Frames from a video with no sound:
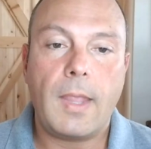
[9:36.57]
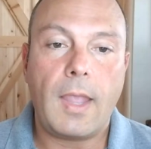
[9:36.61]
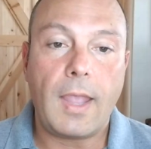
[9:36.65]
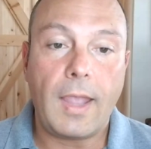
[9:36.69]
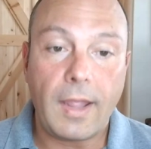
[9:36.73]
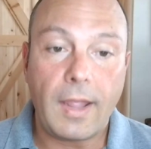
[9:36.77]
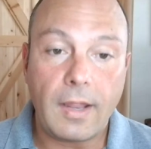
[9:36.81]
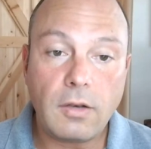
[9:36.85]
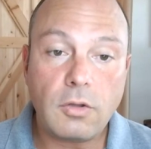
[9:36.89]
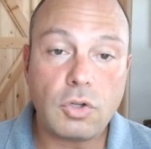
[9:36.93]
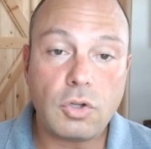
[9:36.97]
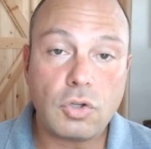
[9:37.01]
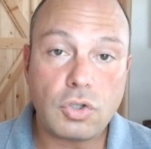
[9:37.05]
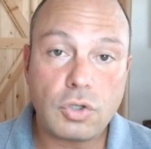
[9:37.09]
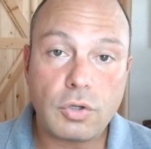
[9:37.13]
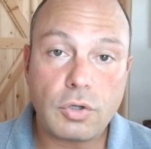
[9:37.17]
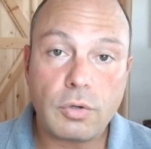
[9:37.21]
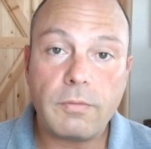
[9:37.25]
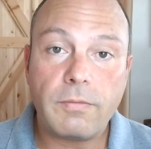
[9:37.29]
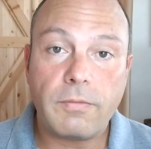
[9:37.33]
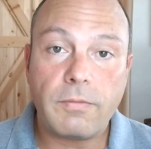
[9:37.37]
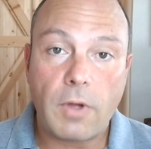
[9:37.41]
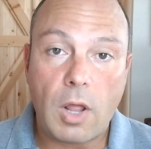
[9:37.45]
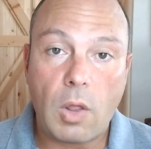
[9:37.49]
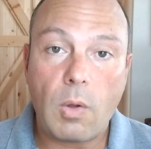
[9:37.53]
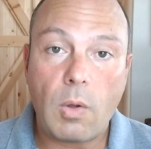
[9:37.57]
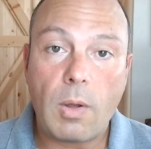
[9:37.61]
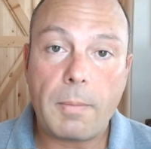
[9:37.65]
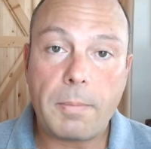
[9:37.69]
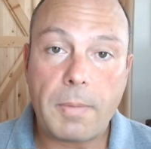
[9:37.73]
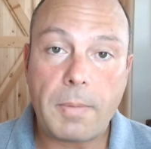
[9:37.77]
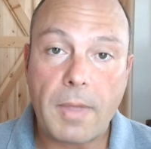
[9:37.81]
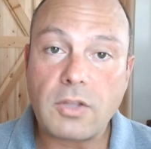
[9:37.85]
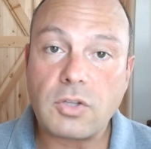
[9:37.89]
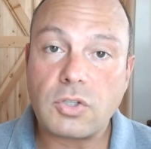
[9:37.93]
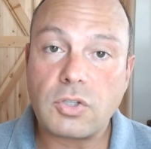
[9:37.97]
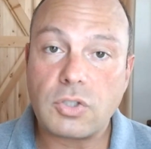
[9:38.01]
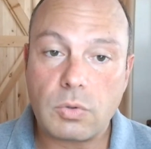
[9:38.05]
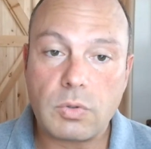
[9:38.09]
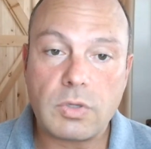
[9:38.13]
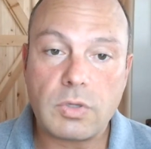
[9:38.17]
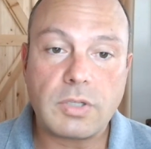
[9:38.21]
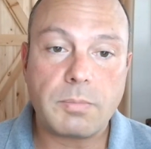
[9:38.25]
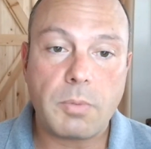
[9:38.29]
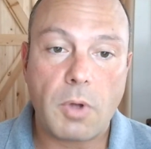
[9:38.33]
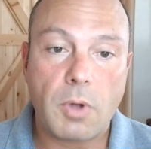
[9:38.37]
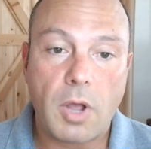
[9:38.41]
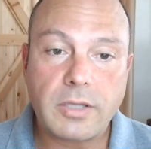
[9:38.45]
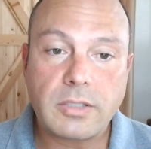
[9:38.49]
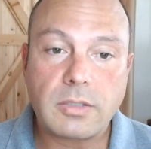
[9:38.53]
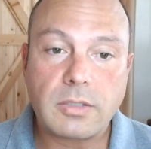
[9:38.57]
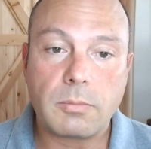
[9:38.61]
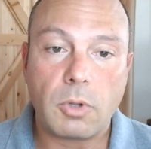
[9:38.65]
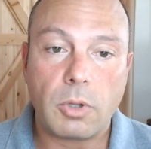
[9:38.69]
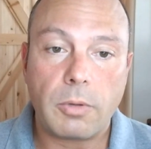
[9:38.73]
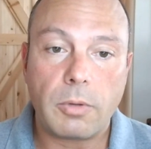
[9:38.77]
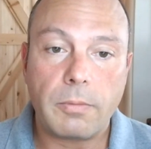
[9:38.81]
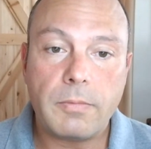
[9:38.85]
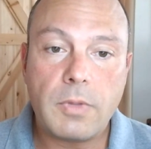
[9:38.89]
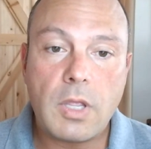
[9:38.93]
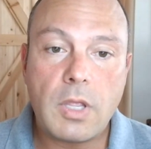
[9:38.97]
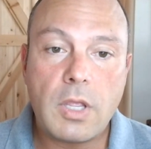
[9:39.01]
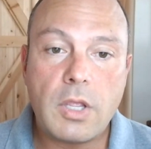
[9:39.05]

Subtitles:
And you should follow up as soon as possible.